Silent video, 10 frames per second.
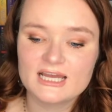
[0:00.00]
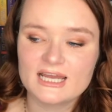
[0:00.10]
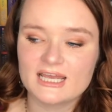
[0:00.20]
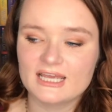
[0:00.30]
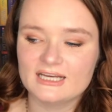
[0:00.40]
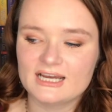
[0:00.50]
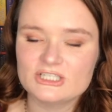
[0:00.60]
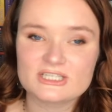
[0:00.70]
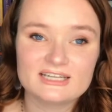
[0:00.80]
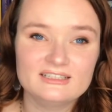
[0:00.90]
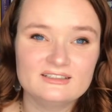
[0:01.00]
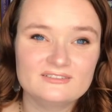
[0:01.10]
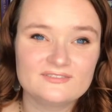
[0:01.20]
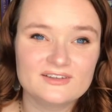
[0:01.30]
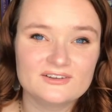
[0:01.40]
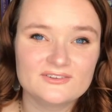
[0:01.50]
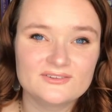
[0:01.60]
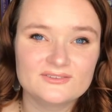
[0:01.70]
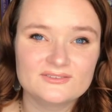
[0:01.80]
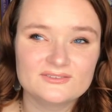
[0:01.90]
and I just, I didn't
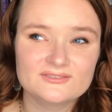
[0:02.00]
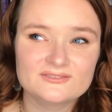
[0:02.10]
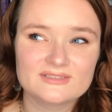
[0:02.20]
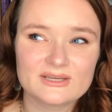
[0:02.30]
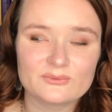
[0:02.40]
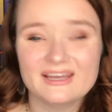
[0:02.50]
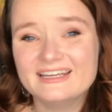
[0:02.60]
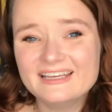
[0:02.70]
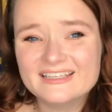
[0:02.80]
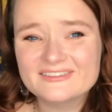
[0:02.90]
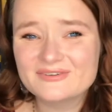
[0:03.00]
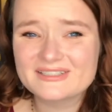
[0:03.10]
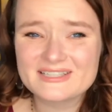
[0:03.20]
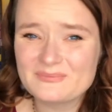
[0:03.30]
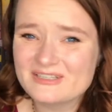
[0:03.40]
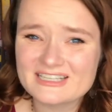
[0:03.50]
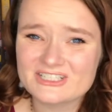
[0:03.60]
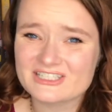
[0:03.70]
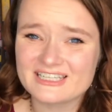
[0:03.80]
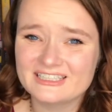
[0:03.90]
feel like rating it for some reason I
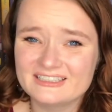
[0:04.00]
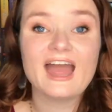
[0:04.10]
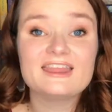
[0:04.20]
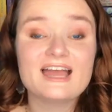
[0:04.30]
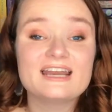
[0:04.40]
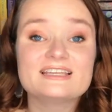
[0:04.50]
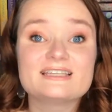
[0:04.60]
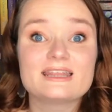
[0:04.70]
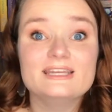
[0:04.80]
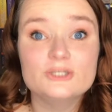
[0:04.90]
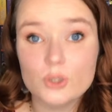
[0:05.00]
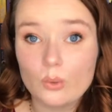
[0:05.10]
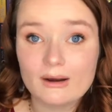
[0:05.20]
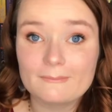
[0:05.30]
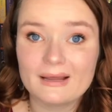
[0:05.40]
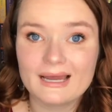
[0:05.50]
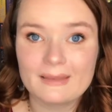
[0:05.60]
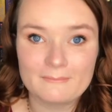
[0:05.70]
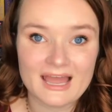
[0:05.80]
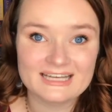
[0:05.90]
just didn't and that is The Door
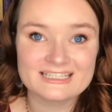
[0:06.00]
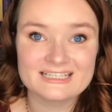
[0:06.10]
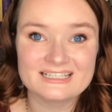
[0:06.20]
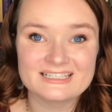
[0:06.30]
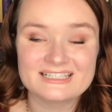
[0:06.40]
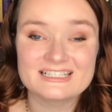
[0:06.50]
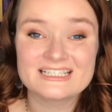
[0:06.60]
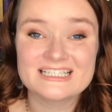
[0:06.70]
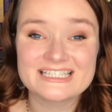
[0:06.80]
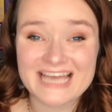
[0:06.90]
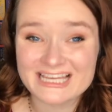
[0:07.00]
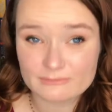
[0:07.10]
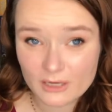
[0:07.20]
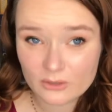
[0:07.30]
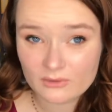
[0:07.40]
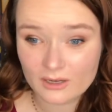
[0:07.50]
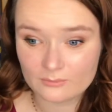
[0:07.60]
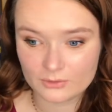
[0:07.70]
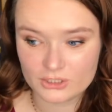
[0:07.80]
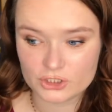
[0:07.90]
by Magda Sasbo
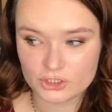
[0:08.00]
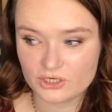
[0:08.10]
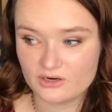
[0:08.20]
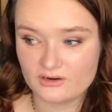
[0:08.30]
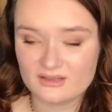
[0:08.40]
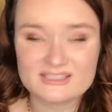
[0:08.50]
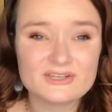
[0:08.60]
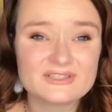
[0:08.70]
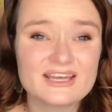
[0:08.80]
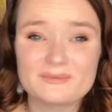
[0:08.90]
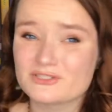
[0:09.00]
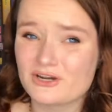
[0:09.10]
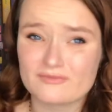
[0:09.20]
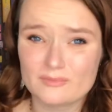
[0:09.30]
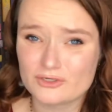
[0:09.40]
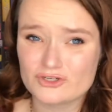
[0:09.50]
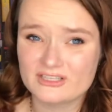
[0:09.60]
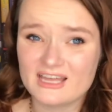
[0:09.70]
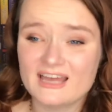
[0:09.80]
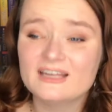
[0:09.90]
I'm pretty sure that's how you say it I'm sorry if I'm
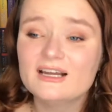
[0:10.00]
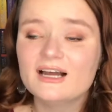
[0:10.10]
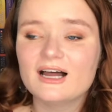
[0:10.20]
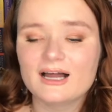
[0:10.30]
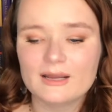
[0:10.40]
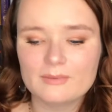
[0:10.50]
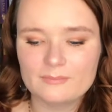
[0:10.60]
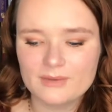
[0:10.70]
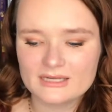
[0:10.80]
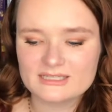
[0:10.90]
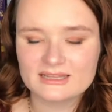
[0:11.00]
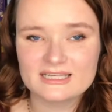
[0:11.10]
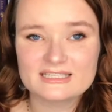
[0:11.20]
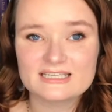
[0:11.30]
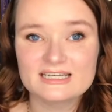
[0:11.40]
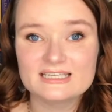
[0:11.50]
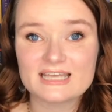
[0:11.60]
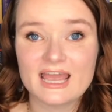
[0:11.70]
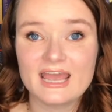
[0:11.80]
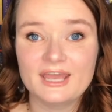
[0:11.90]
butchering that um, but this is
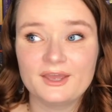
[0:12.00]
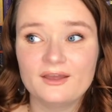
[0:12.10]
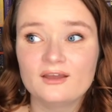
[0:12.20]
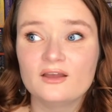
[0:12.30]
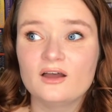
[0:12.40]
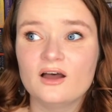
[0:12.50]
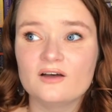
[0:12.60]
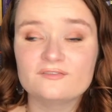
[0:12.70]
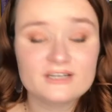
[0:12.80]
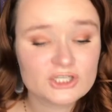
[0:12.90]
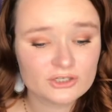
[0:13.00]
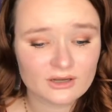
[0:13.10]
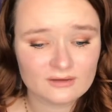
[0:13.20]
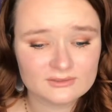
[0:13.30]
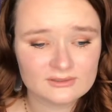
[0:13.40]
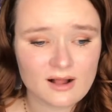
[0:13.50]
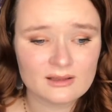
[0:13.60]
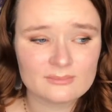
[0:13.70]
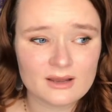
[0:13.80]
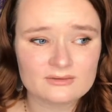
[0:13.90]
a a fiction novel
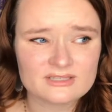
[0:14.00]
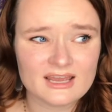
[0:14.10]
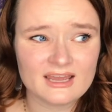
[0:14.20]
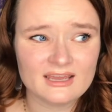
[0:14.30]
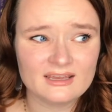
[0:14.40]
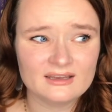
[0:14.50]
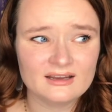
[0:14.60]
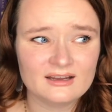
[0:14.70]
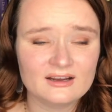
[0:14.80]
all about a uh,